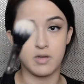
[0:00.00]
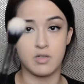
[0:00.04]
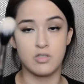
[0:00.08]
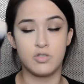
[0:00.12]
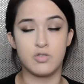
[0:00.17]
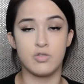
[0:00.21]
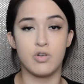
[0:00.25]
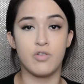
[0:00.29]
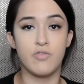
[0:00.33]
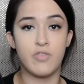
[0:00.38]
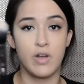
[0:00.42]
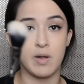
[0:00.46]
a
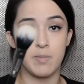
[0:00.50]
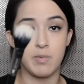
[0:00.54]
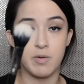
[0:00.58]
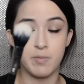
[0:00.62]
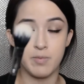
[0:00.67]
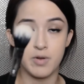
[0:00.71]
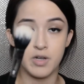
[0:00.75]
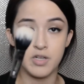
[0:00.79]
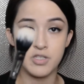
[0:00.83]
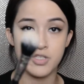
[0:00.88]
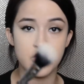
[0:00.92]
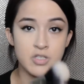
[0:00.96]
dual fiber
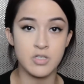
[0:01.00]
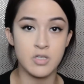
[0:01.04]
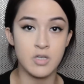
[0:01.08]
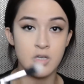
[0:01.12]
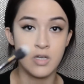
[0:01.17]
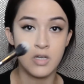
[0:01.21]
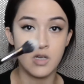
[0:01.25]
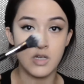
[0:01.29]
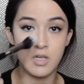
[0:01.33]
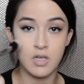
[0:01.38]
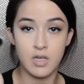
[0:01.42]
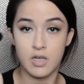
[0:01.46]
brush,
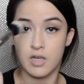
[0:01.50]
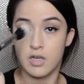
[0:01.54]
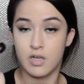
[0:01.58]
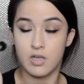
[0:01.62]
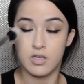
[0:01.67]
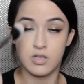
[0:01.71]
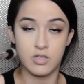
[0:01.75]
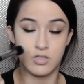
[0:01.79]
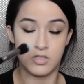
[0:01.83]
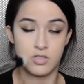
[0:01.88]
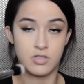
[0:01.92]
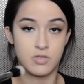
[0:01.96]
and
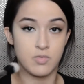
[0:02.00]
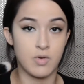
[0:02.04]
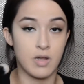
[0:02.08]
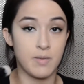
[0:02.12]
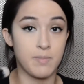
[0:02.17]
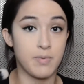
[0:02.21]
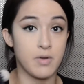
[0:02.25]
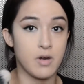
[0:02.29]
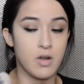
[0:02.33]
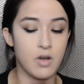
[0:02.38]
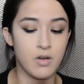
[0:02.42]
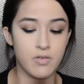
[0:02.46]
you just
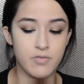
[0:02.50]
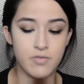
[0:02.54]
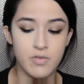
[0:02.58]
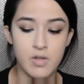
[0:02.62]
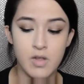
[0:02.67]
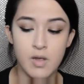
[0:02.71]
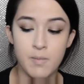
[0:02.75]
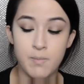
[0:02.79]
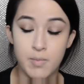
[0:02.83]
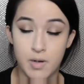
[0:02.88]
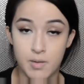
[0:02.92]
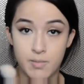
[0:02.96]
wipe it off.
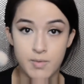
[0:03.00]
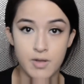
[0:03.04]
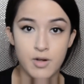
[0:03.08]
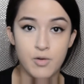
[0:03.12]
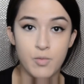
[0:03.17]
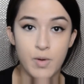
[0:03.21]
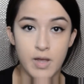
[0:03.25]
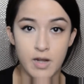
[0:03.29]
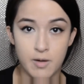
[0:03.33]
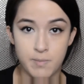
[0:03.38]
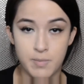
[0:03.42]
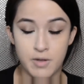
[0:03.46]
But I'm going to
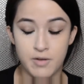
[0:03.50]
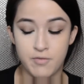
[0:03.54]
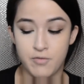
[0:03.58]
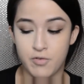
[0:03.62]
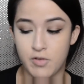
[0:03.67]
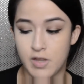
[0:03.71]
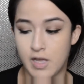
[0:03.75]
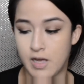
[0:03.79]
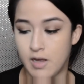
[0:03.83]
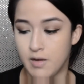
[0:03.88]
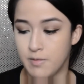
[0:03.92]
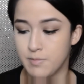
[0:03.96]
wait a bit for
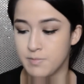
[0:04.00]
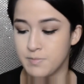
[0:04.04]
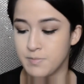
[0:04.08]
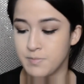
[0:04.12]
that.